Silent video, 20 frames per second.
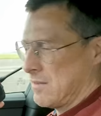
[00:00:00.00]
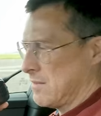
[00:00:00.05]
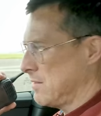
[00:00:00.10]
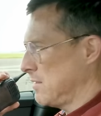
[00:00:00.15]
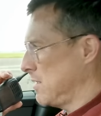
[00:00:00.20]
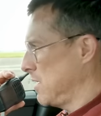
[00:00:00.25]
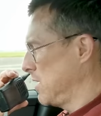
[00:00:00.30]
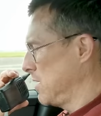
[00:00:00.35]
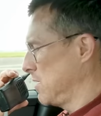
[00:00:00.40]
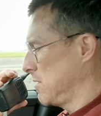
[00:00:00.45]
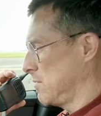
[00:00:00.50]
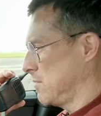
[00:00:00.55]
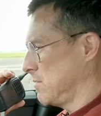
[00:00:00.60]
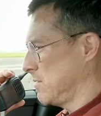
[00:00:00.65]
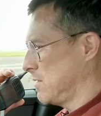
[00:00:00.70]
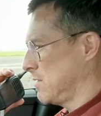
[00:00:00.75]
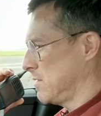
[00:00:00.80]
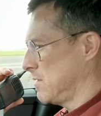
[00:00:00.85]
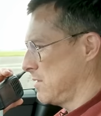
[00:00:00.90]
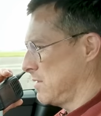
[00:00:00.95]
No,
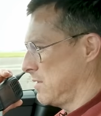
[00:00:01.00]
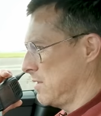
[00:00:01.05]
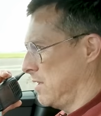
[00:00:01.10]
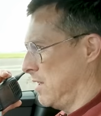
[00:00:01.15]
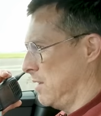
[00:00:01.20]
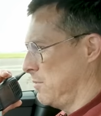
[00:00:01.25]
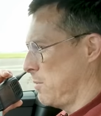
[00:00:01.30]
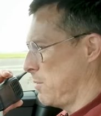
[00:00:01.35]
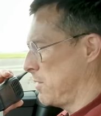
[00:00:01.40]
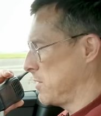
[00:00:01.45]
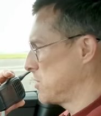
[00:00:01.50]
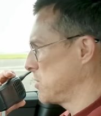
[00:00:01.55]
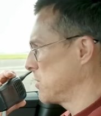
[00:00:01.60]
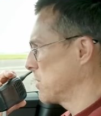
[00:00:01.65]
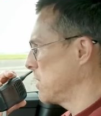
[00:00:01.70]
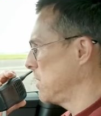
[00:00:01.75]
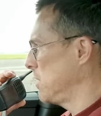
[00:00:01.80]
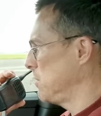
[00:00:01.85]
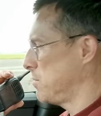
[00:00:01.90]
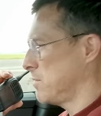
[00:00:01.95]
I'm a bit
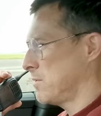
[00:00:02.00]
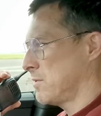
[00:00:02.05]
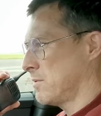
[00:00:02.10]
shook up.